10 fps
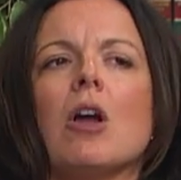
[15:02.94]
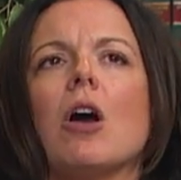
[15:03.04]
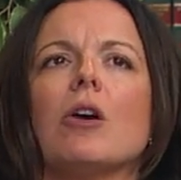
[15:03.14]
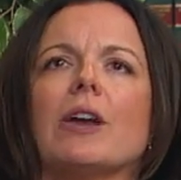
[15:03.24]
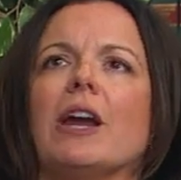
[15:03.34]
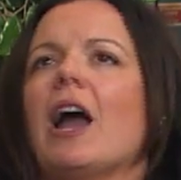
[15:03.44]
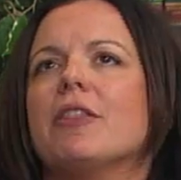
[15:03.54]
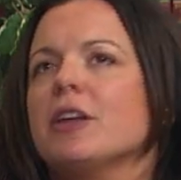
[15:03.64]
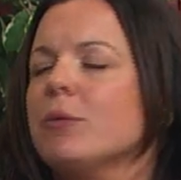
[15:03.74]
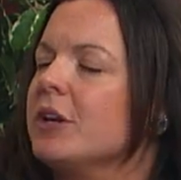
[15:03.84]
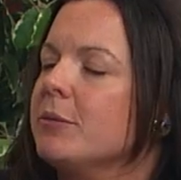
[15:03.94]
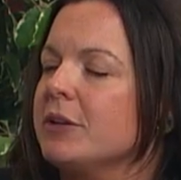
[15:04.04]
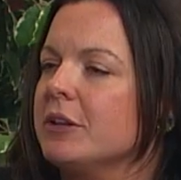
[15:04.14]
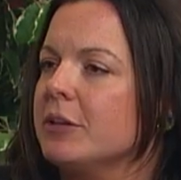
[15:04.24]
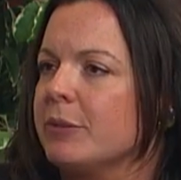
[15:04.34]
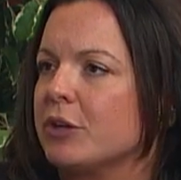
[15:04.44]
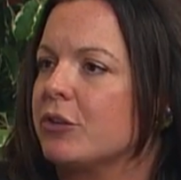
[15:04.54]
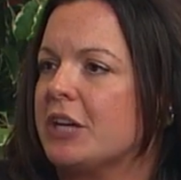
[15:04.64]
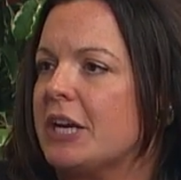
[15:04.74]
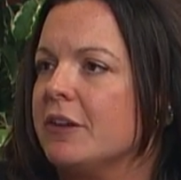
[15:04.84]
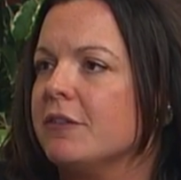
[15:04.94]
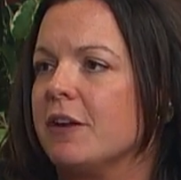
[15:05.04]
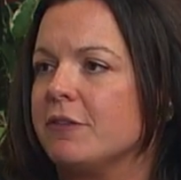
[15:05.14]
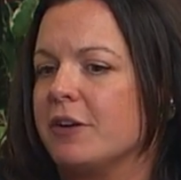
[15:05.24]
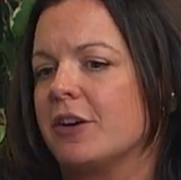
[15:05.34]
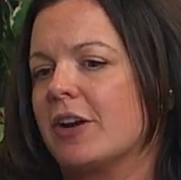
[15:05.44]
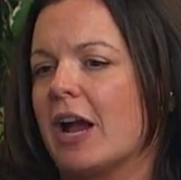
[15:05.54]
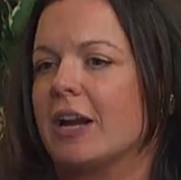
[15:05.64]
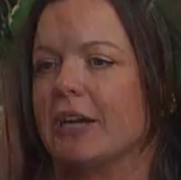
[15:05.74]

Okay, I think we can be a little bit creative and figure out how to